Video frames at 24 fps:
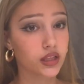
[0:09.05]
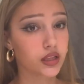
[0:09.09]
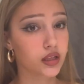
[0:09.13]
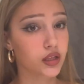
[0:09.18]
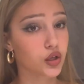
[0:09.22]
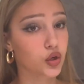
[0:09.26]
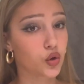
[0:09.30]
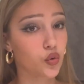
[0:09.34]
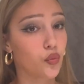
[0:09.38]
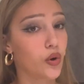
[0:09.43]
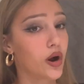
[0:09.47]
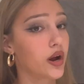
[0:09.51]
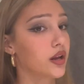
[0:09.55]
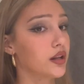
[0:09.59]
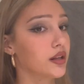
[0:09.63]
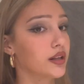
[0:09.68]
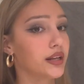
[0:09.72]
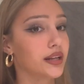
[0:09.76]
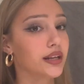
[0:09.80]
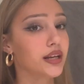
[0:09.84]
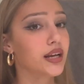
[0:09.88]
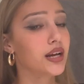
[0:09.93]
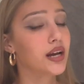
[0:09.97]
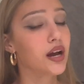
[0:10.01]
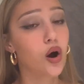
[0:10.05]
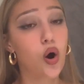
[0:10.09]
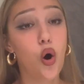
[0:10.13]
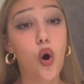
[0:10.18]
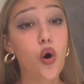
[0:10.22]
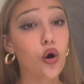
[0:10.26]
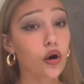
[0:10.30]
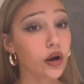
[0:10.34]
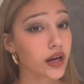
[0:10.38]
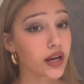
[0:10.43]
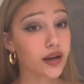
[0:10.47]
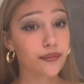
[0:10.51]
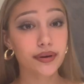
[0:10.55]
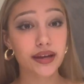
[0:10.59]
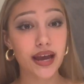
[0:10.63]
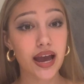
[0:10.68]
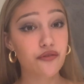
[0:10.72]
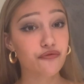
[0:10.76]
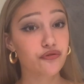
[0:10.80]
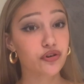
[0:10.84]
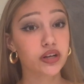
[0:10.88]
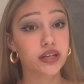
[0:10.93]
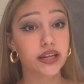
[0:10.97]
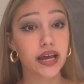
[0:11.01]
You can wear, or it can be
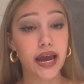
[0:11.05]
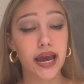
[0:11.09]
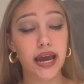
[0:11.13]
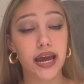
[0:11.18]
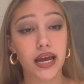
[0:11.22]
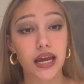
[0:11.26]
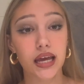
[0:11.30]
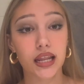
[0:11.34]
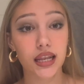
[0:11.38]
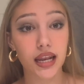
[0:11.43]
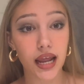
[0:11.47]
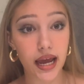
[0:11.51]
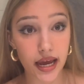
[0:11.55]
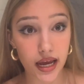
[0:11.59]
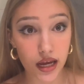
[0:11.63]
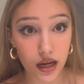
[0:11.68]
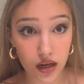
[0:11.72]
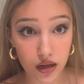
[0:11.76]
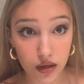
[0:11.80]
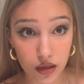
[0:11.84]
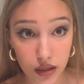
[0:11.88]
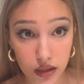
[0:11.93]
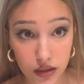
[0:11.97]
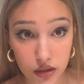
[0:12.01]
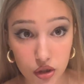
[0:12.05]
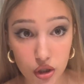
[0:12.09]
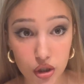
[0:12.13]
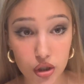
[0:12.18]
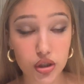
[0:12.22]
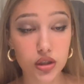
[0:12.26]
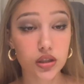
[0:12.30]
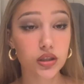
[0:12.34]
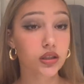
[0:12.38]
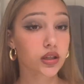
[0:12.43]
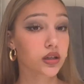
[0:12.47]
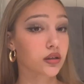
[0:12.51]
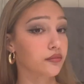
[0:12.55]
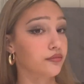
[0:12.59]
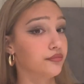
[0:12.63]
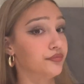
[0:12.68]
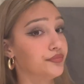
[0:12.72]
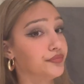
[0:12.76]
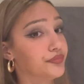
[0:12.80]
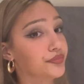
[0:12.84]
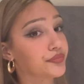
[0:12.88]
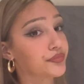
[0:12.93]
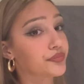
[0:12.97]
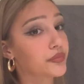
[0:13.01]
every day, like just
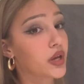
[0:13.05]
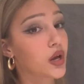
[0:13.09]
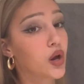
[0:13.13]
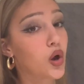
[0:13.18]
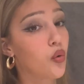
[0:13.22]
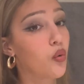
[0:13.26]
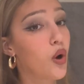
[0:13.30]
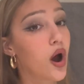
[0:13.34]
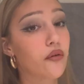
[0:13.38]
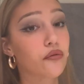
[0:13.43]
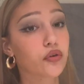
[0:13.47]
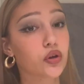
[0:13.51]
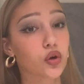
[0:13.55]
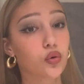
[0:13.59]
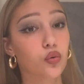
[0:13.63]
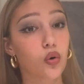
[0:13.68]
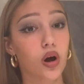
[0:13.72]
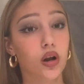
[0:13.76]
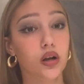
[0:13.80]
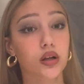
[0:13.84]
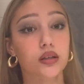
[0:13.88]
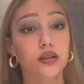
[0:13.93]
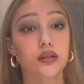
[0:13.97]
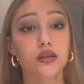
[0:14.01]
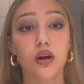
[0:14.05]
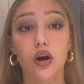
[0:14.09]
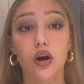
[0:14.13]
whatever you want,